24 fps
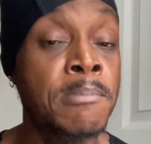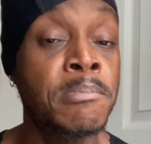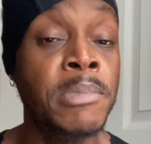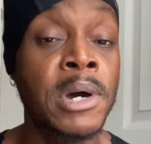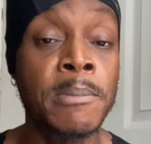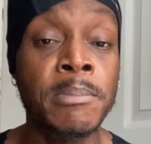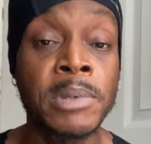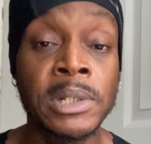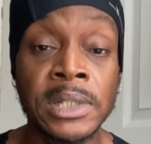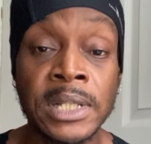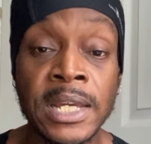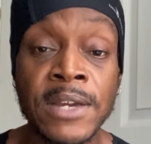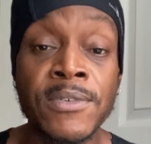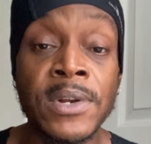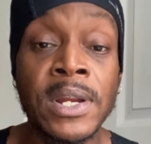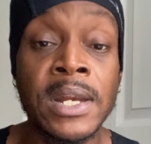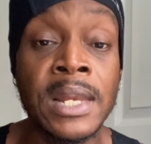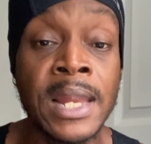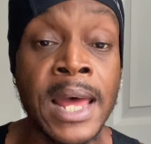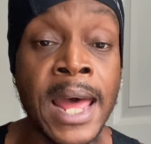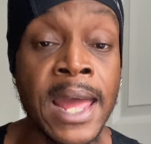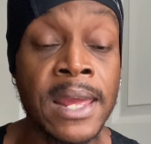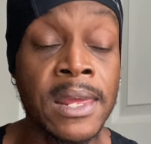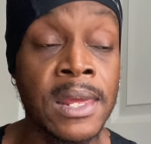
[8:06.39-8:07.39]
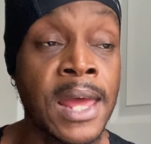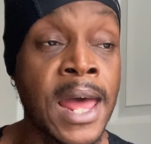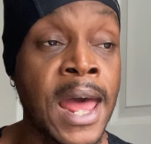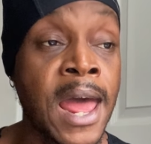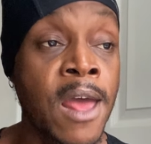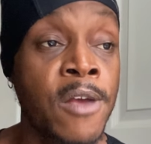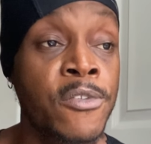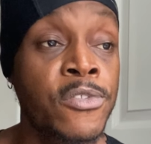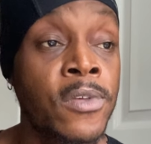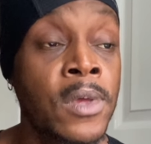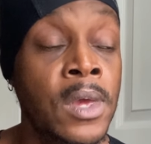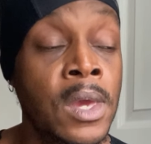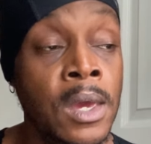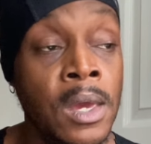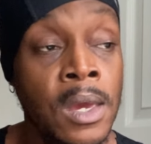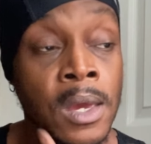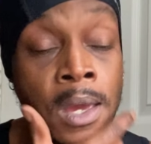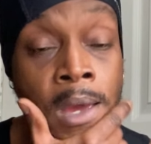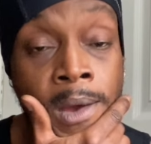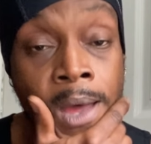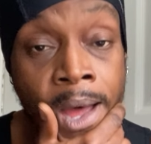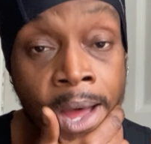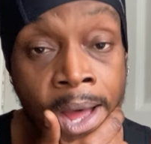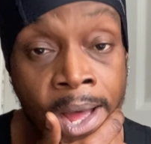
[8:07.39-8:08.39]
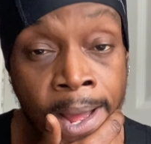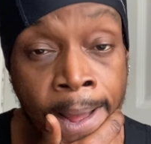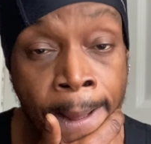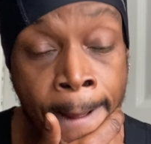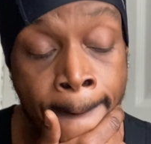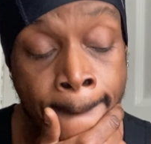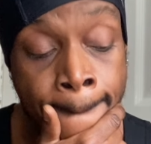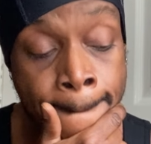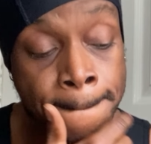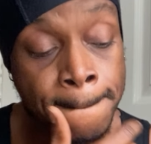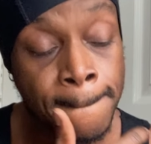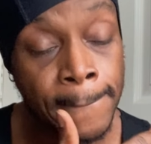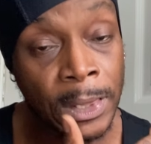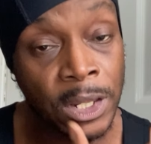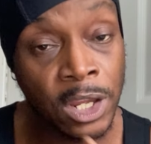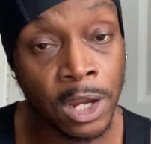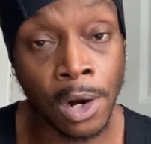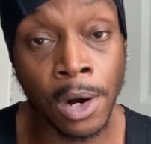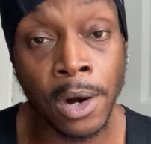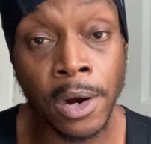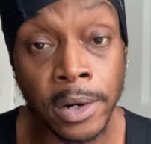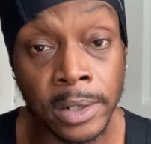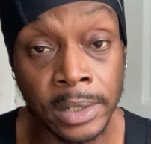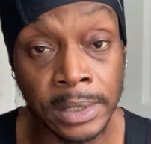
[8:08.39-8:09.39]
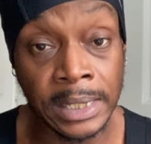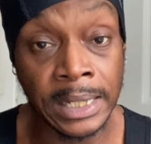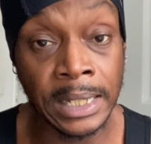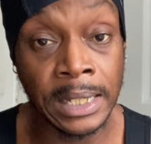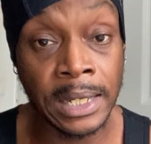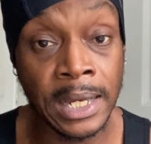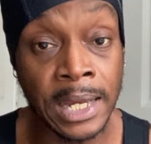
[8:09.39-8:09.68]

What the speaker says: But believe it or not, guys, currently